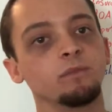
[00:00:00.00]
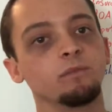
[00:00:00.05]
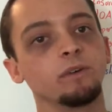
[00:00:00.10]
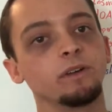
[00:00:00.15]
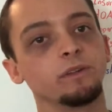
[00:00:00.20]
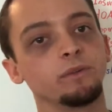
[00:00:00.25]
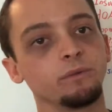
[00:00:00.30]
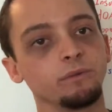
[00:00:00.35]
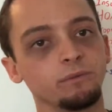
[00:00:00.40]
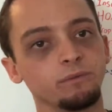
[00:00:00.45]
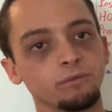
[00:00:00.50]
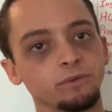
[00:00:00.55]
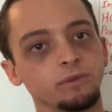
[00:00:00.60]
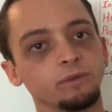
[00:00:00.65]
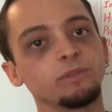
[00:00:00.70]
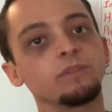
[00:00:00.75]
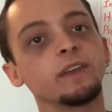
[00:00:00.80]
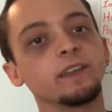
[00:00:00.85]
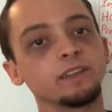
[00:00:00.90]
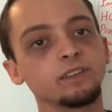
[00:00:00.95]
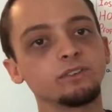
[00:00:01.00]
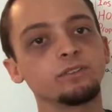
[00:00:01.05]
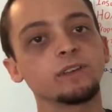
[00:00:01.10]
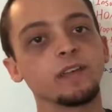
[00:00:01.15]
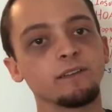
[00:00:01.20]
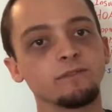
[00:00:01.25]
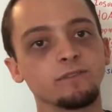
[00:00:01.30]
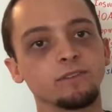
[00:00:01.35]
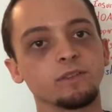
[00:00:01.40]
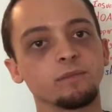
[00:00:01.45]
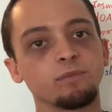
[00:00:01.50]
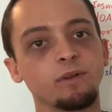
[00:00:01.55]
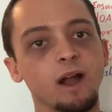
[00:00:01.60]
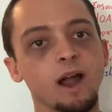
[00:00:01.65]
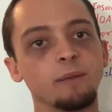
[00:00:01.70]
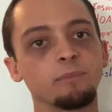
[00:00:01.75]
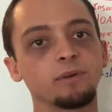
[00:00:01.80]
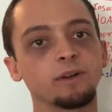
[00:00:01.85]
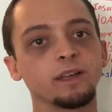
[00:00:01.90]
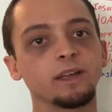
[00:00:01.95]
what you think you'll get for the
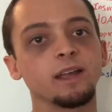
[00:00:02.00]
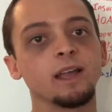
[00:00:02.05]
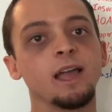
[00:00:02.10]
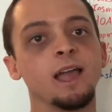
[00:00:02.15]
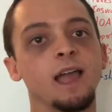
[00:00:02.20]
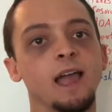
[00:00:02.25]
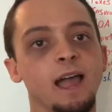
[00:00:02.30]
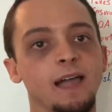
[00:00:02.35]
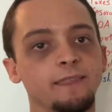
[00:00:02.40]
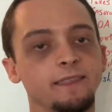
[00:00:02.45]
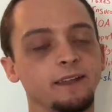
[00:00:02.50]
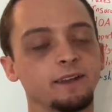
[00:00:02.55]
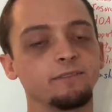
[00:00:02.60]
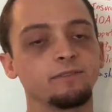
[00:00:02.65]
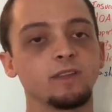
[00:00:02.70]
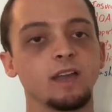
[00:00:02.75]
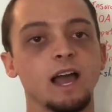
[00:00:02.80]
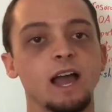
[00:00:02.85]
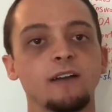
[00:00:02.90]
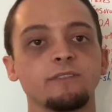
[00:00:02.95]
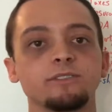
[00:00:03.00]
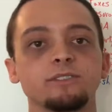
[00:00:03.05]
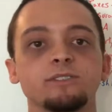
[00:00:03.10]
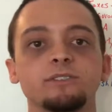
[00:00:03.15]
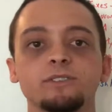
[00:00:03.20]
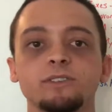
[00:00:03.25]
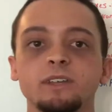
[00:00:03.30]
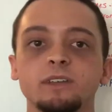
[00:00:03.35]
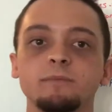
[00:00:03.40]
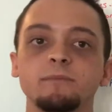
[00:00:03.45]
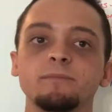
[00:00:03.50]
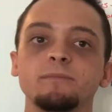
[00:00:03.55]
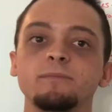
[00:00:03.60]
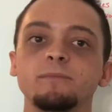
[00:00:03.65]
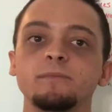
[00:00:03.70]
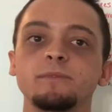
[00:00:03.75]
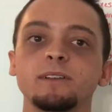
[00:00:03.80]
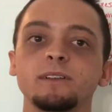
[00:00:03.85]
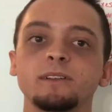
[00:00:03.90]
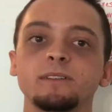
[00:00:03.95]
property, and then if you have to, you can
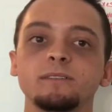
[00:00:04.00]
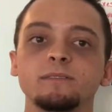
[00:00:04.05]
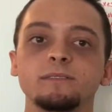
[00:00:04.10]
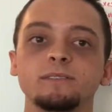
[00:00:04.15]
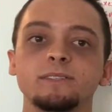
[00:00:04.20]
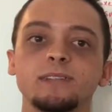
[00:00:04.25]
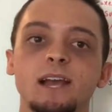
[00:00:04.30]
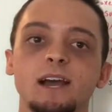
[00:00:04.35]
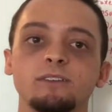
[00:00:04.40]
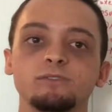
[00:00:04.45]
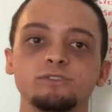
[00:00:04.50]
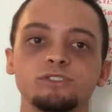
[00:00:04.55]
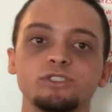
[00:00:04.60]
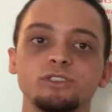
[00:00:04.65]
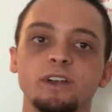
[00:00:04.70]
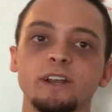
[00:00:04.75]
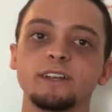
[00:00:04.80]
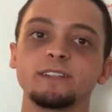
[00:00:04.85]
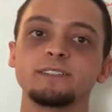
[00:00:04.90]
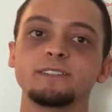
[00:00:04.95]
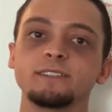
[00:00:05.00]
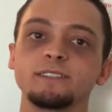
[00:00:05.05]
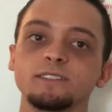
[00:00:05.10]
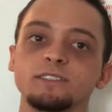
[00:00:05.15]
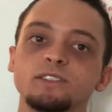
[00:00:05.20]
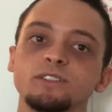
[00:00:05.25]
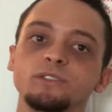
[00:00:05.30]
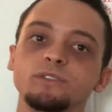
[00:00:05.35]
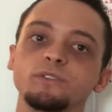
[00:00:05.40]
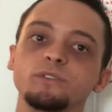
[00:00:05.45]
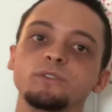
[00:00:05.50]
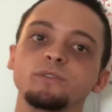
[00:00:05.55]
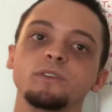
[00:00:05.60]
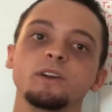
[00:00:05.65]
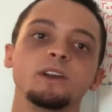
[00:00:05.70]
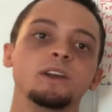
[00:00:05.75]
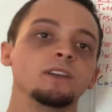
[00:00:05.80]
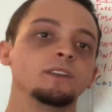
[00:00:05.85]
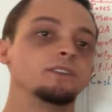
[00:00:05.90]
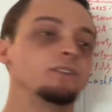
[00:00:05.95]
down trace
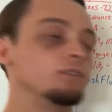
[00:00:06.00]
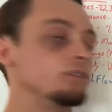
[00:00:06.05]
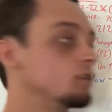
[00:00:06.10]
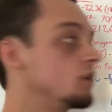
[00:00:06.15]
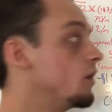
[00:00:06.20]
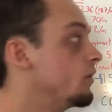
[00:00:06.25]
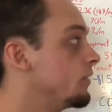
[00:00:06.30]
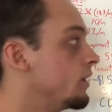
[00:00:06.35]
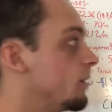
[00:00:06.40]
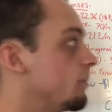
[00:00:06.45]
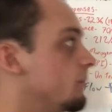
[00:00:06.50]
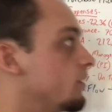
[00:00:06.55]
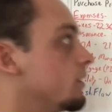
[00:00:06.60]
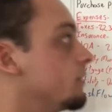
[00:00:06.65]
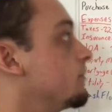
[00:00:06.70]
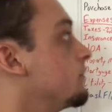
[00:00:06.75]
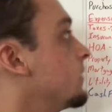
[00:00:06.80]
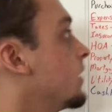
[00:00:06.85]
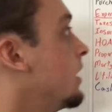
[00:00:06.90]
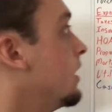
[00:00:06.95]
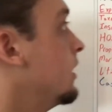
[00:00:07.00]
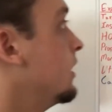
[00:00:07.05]
to your low number.